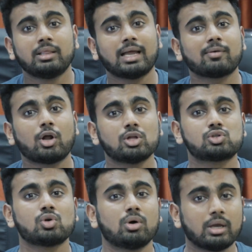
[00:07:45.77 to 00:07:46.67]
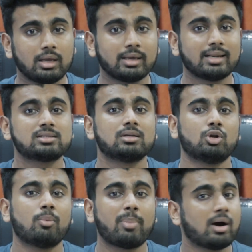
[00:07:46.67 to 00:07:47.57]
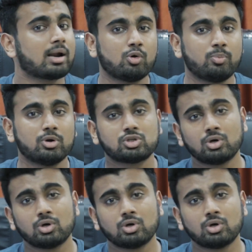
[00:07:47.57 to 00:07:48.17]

that will also increase the power output.